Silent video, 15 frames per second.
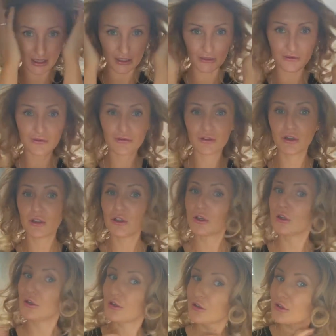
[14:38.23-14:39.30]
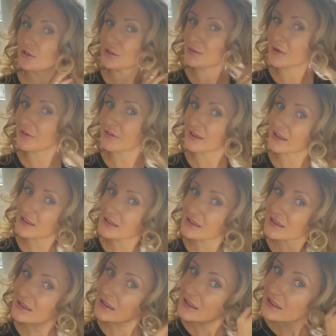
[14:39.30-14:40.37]
of use my fingers,
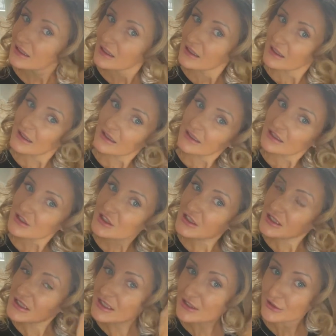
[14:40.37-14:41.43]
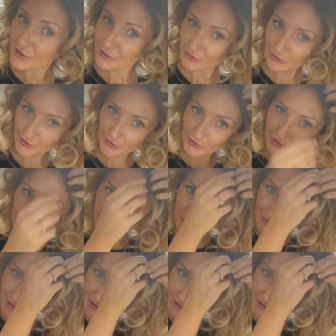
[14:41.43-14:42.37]
just tease it through, and you really